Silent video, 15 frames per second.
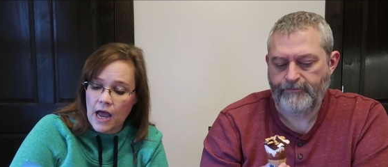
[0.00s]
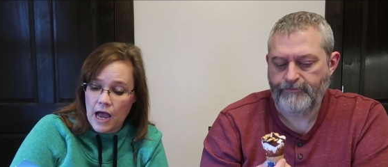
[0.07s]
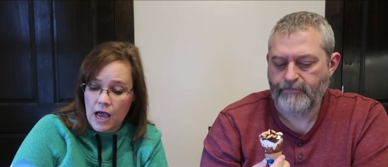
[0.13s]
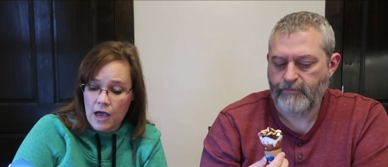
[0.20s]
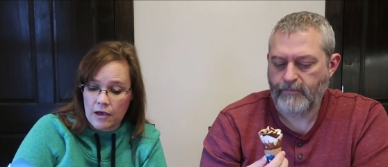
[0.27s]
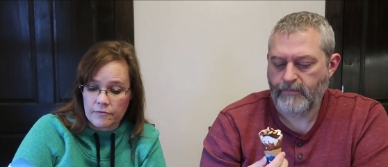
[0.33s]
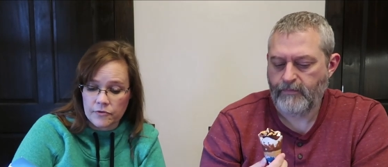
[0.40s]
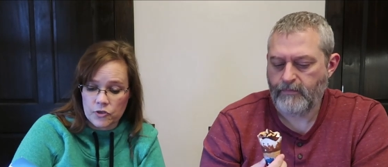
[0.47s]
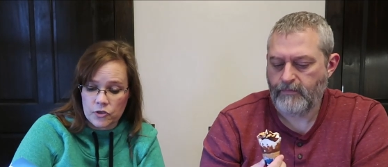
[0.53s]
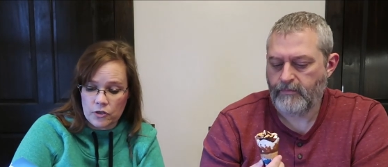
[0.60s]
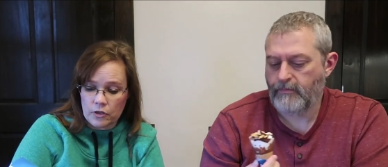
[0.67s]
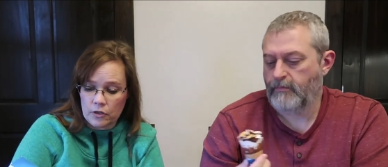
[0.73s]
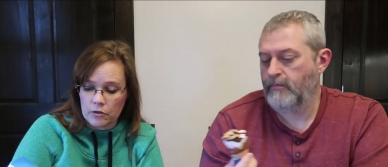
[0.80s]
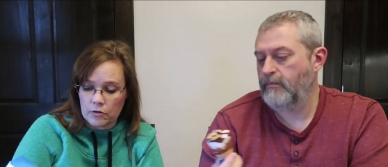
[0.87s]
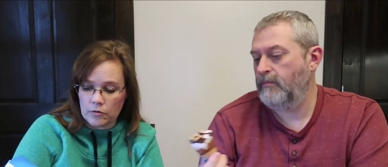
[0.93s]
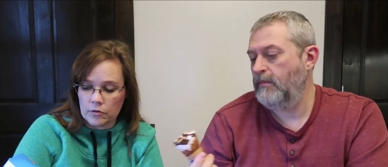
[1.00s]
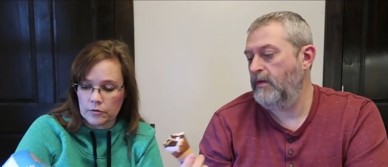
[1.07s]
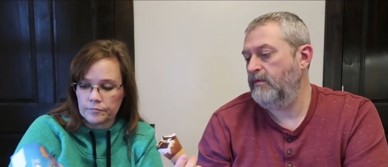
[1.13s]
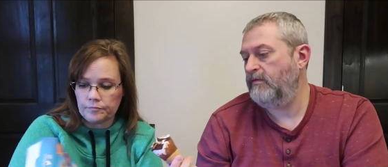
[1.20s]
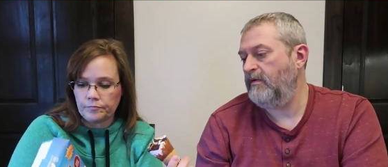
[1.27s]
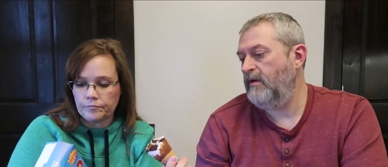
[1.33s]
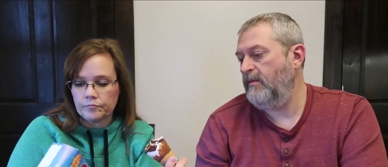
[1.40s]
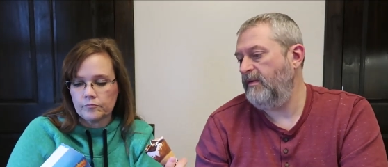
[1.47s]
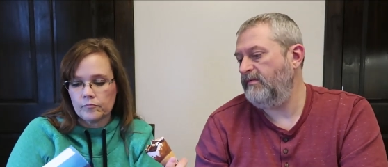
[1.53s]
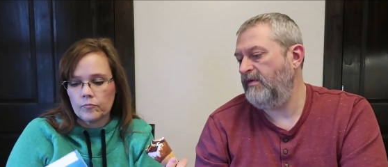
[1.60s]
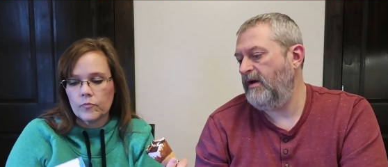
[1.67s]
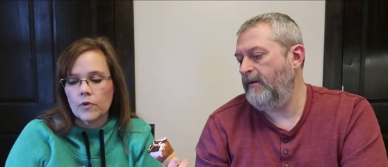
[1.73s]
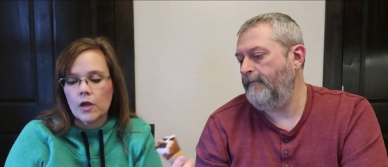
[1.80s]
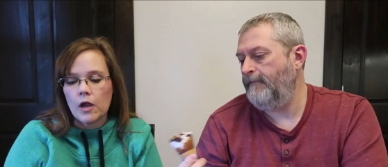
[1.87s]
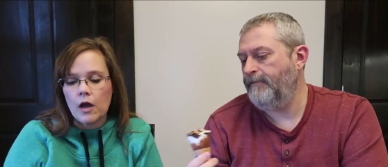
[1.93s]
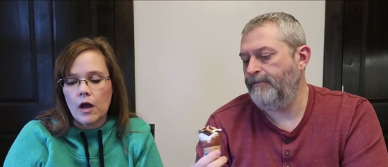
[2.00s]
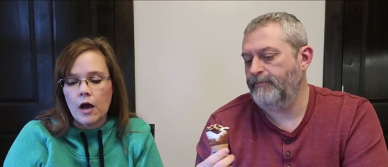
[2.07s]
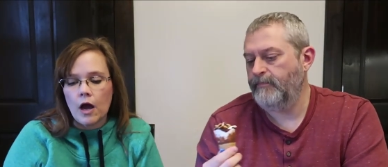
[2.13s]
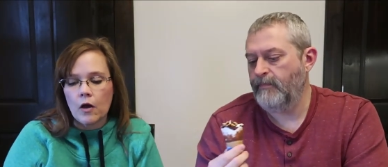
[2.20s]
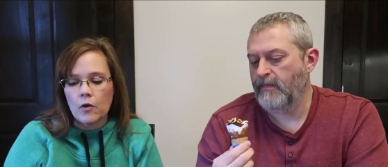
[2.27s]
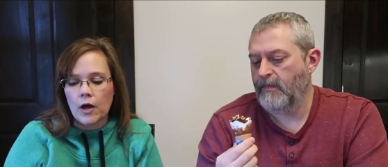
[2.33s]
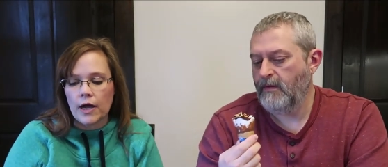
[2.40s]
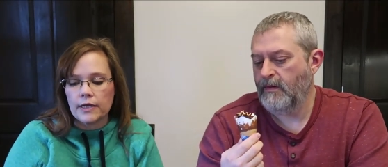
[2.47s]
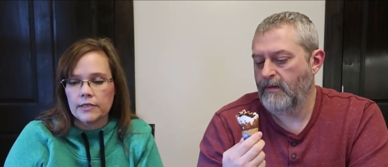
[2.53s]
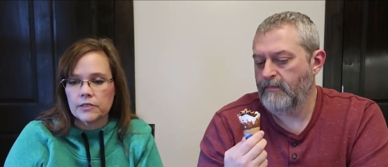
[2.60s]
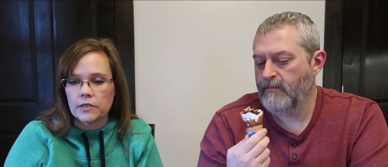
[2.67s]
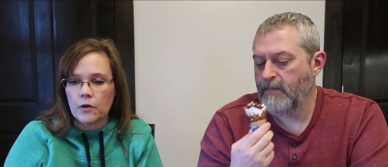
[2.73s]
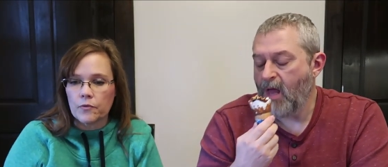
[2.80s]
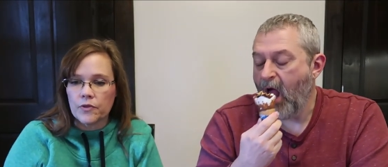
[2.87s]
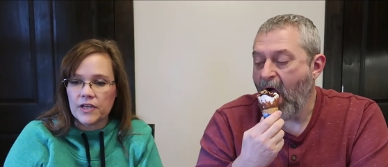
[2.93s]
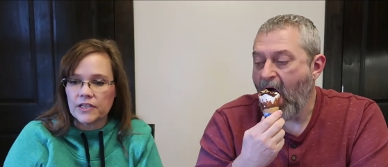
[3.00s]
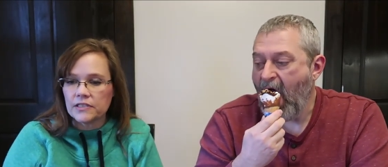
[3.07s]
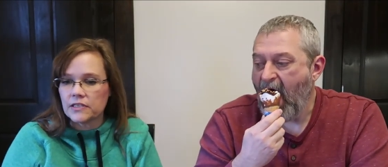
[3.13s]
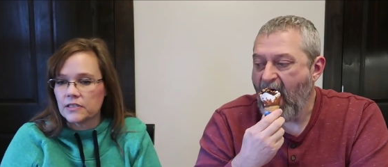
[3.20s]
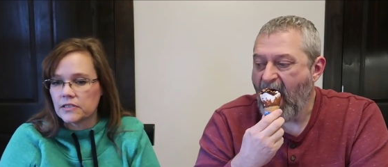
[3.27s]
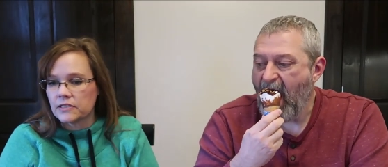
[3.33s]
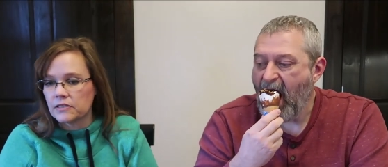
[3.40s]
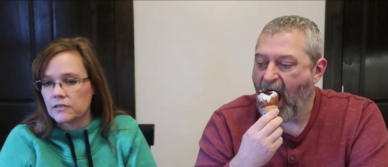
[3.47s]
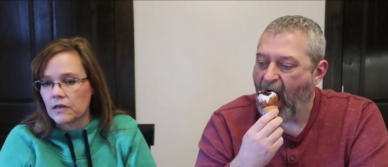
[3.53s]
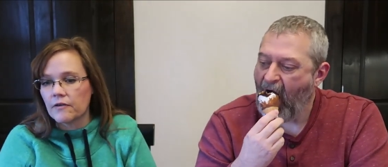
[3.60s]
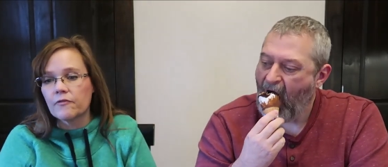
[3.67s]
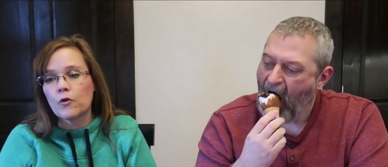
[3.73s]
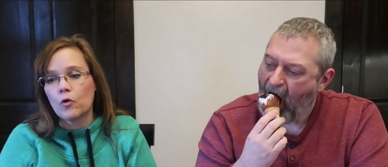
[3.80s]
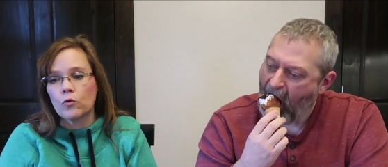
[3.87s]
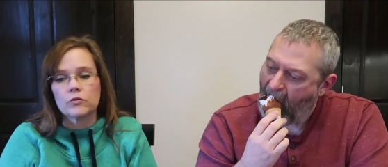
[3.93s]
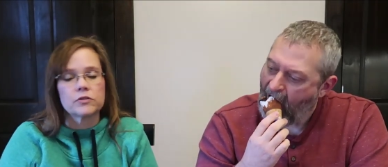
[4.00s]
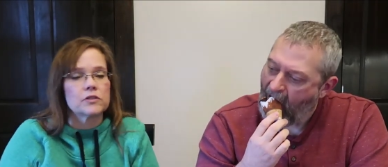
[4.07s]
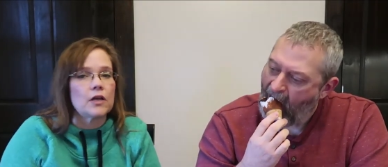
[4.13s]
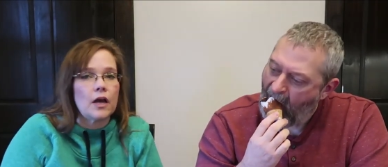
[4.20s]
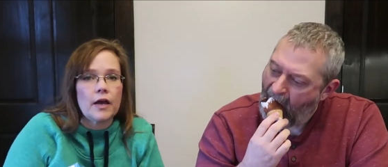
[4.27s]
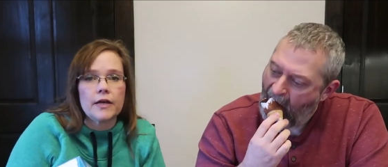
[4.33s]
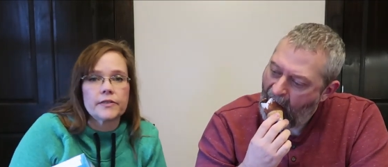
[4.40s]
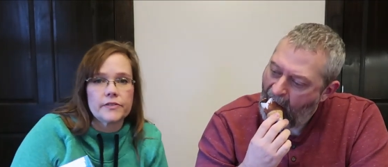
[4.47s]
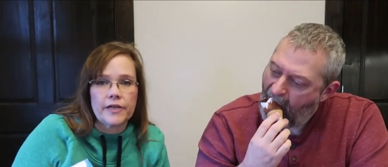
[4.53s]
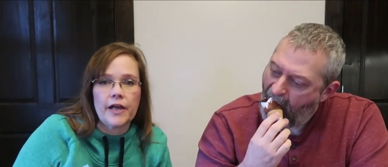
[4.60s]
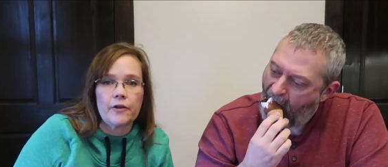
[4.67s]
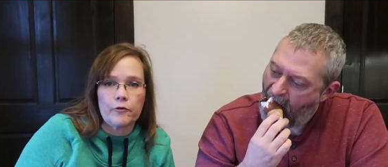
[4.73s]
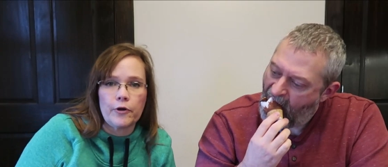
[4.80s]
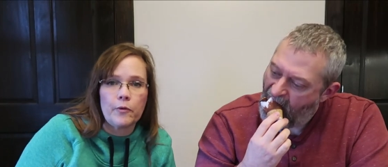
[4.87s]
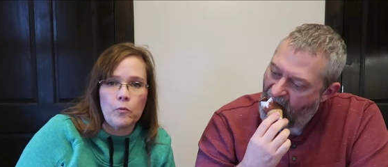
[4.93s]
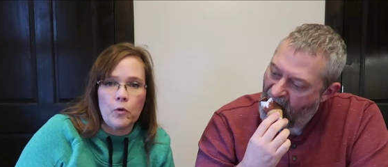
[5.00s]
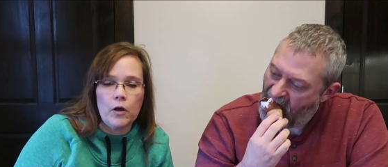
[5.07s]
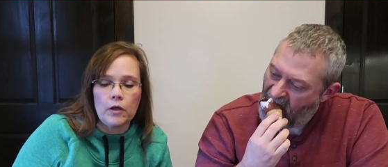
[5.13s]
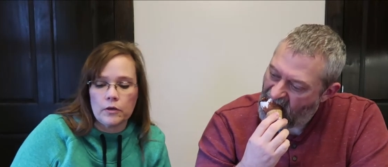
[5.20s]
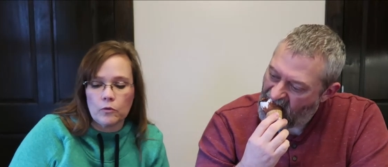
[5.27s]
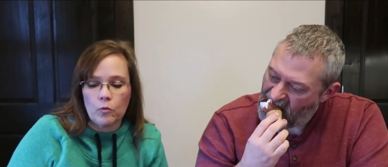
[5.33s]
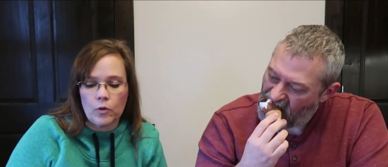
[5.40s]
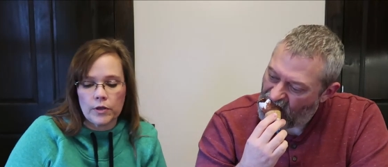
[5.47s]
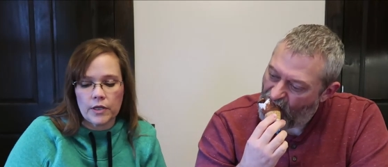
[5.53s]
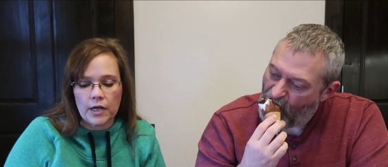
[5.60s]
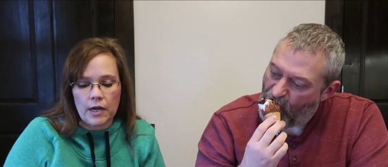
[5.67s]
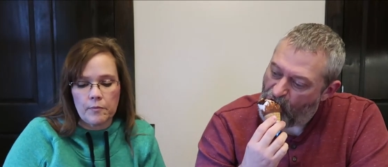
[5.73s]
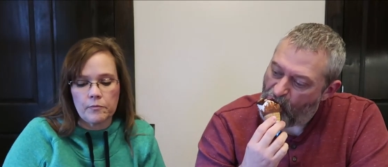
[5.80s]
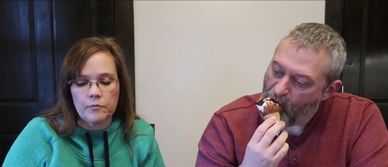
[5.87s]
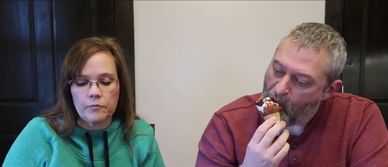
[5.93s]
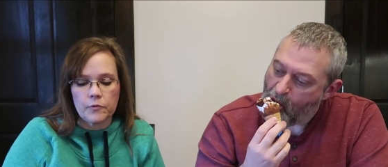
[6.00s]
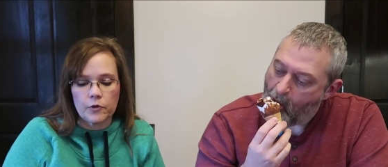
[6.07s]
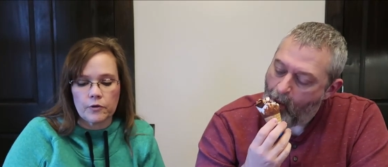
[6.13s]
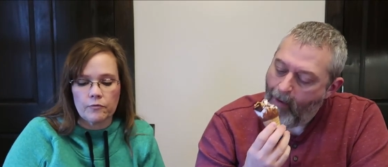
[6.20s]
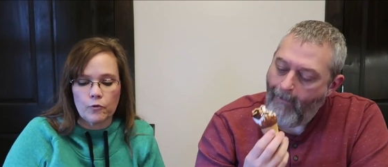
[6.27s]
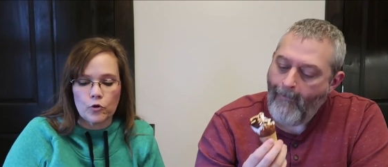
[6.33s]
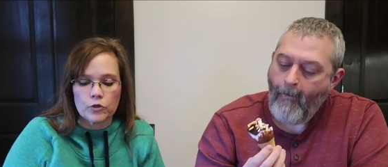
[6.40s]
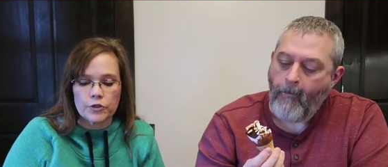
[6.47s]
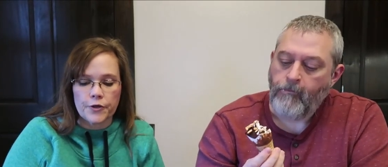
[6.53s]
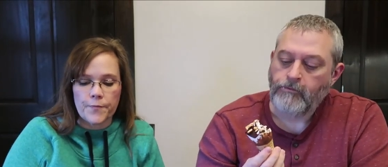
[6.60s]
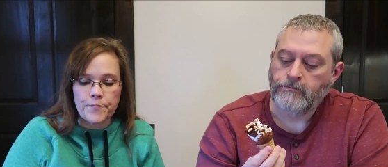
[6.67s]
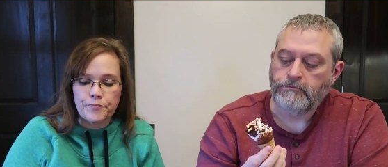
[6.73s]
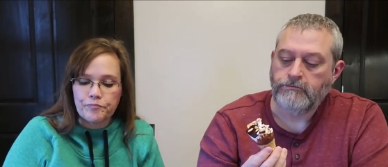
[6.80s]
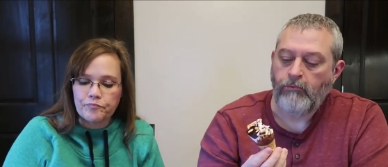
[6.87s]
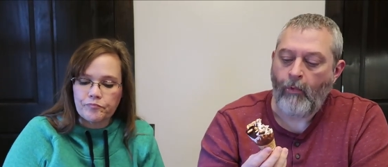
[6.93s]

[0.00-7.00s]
Speaker 1: halves too. Mm-hmm.
Speaker 2: Just on top.
Speaker 1: Okay, so this is of course the highest calorie one, the one that I'm looking forward to.